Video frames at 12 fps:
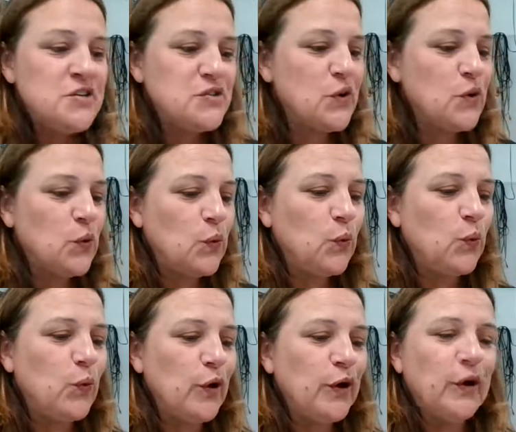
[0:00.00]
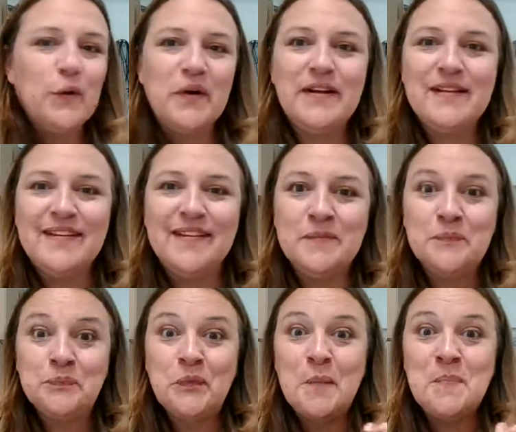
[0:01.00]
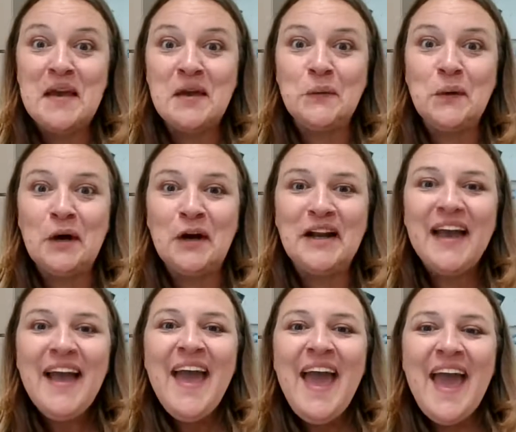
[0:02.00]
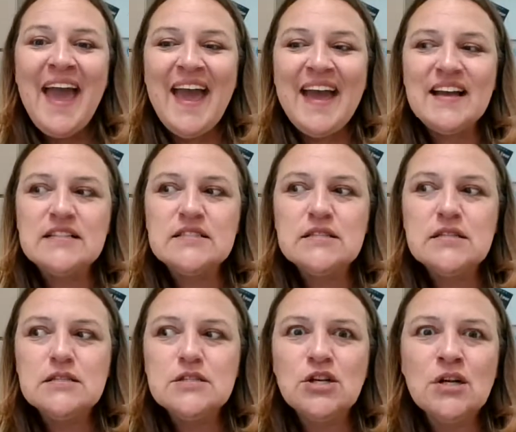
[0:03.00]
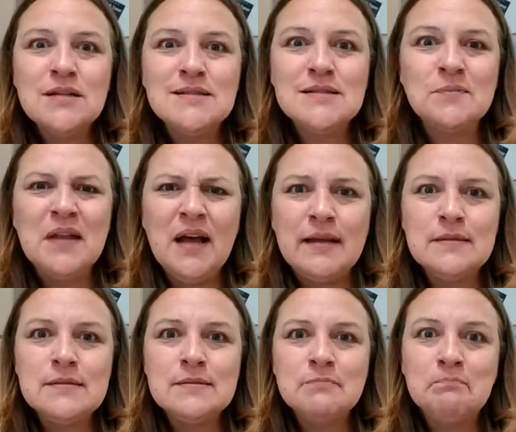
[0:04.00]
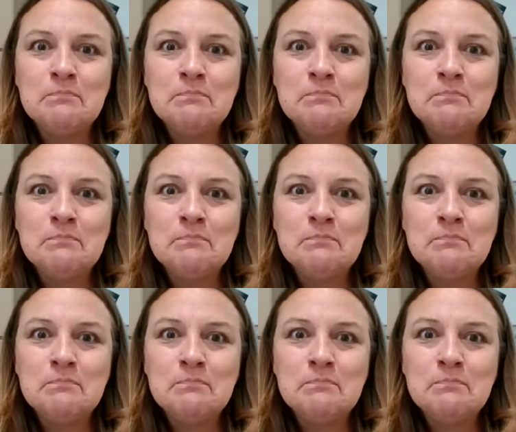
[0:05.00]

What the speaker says: So, we're going to make it work and turn on some lights.